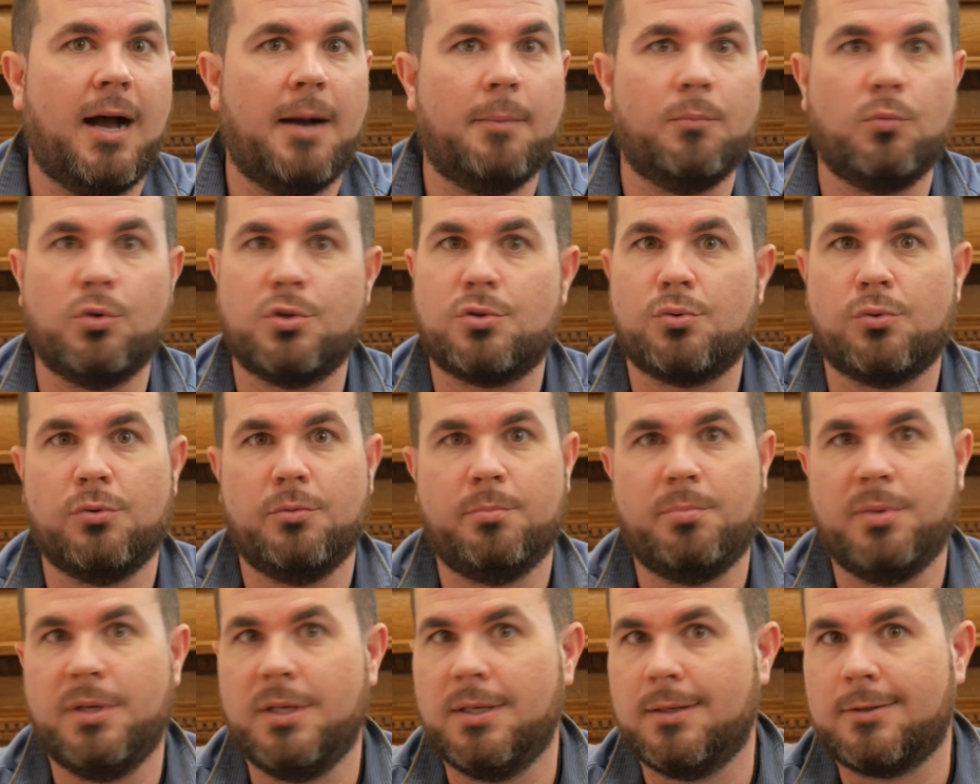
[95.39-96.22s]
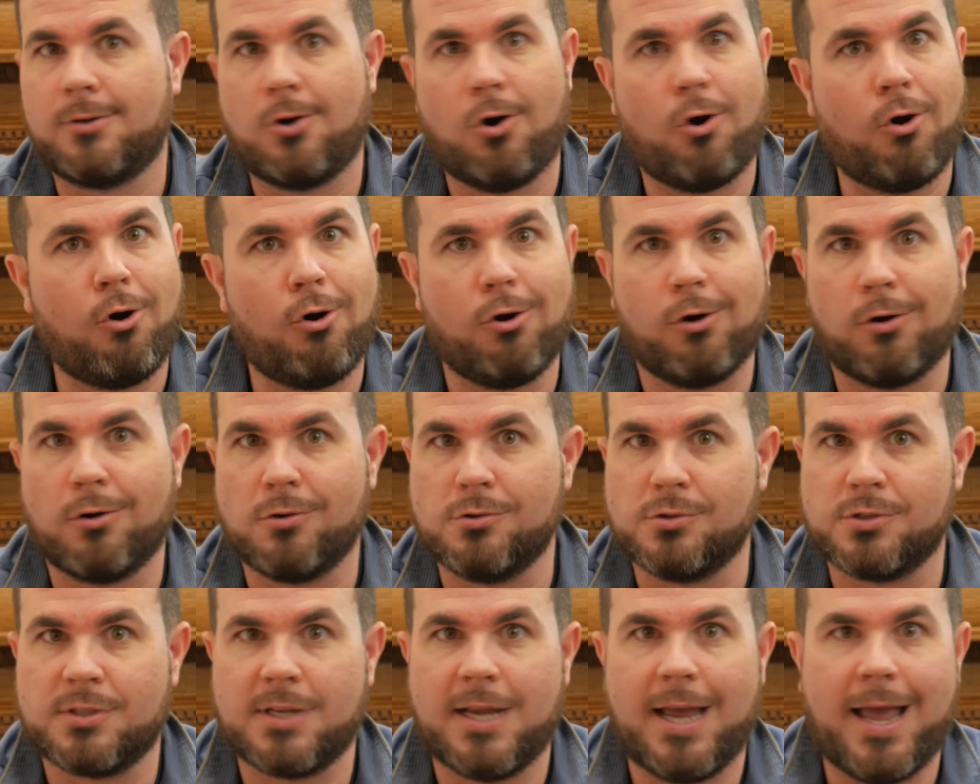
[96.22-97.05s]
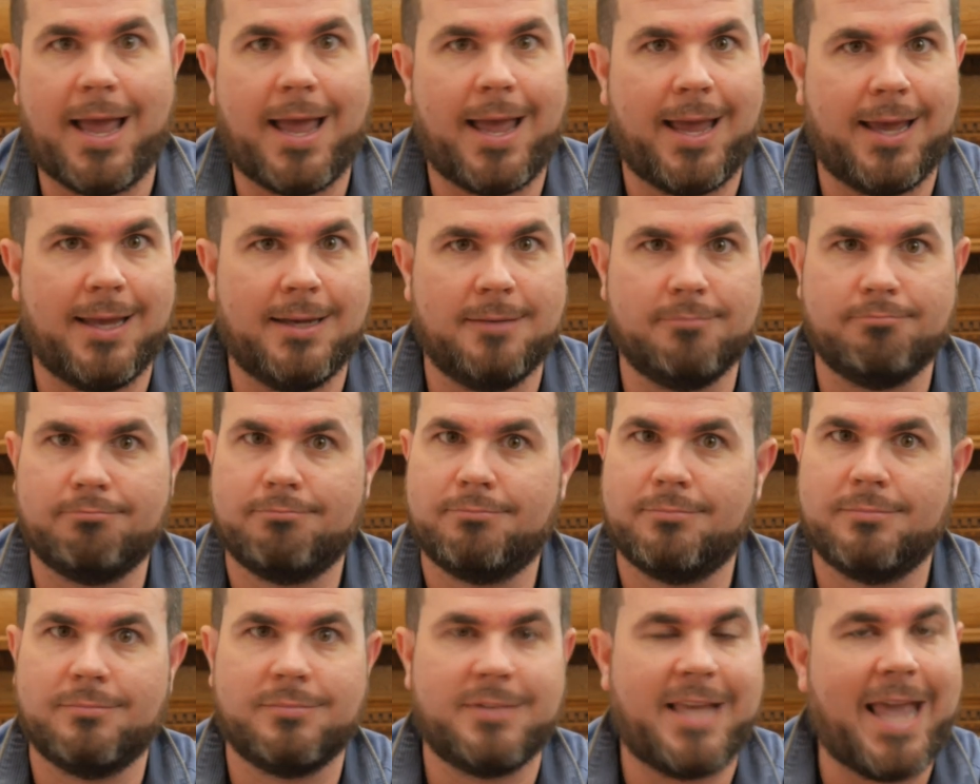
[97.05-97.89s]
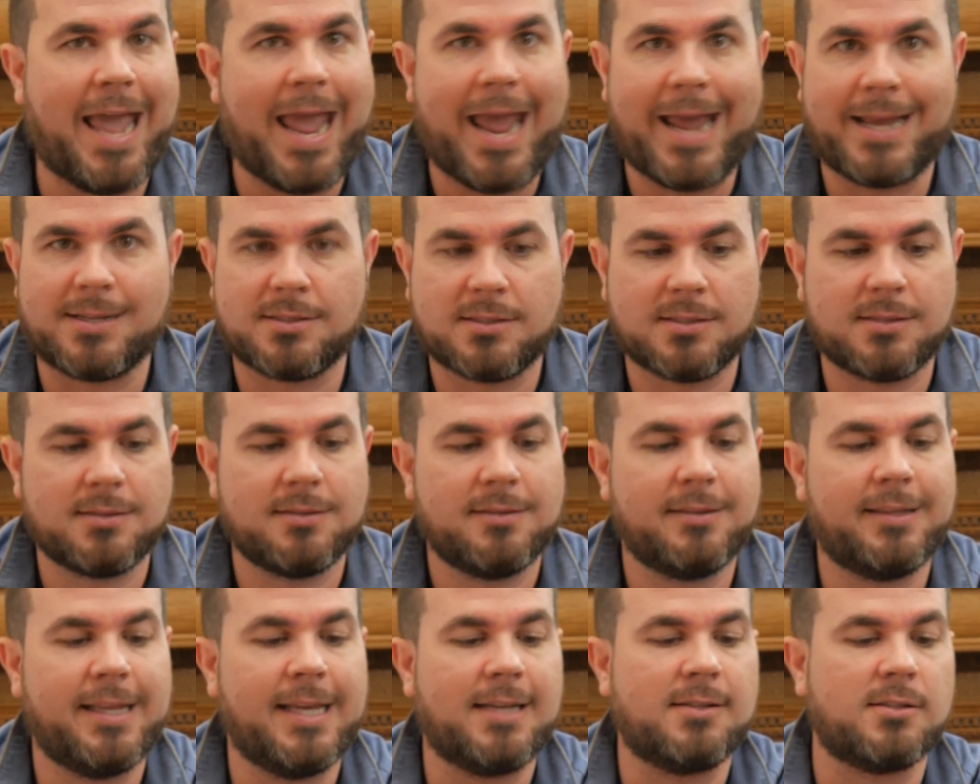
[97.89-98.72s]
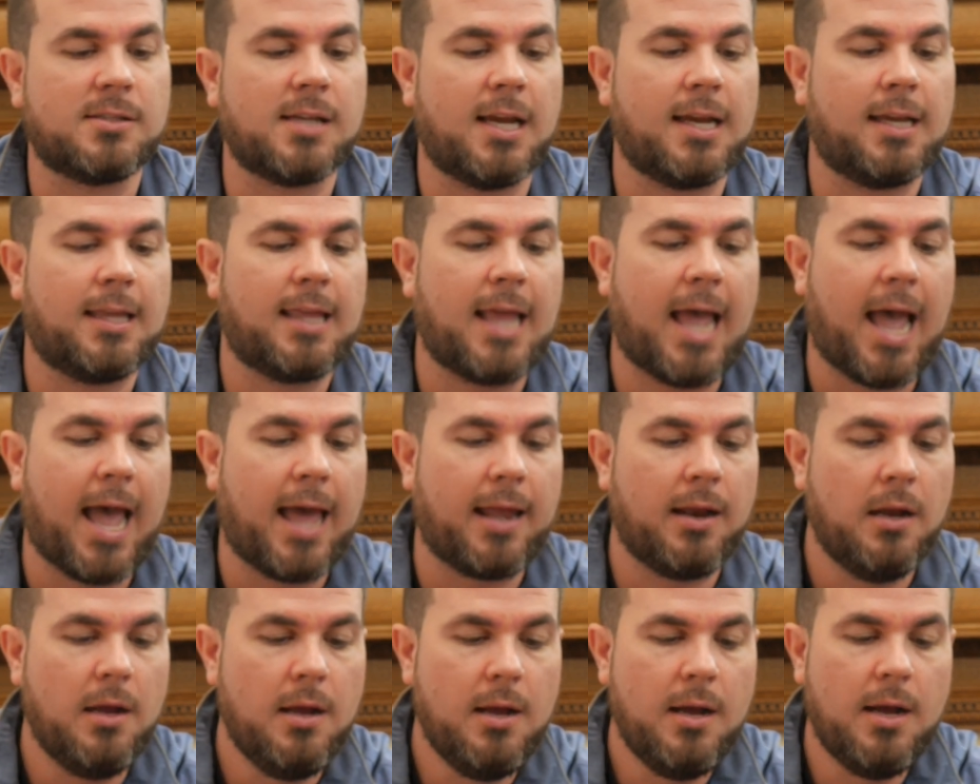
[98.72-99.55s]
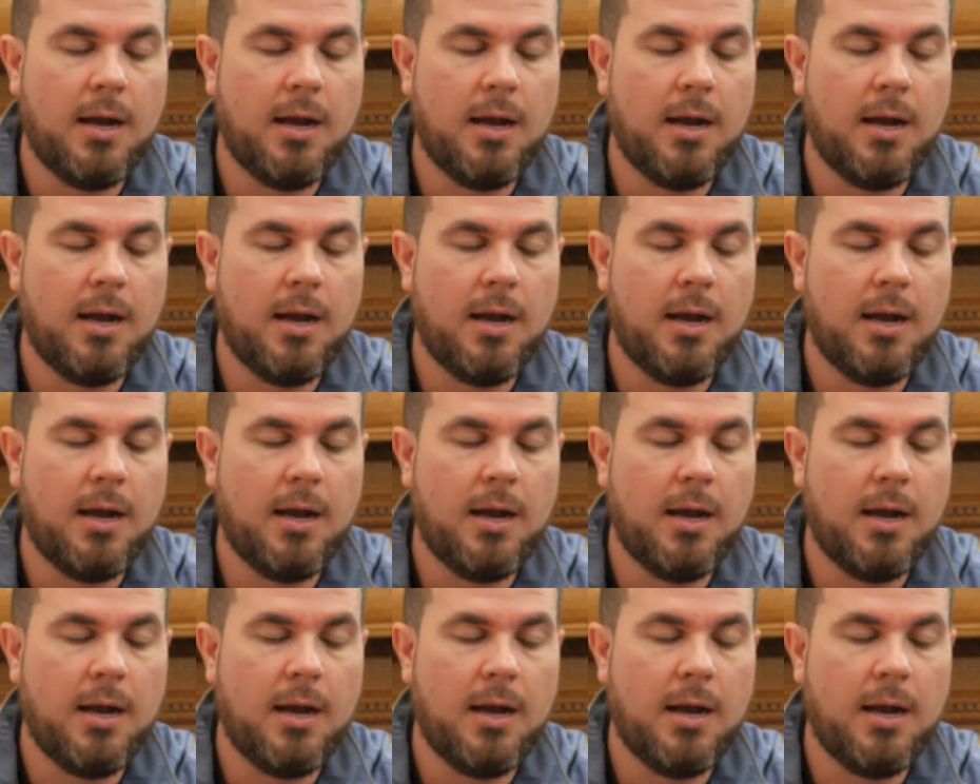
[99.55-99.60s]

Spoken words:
which would be cars and gas, things like that.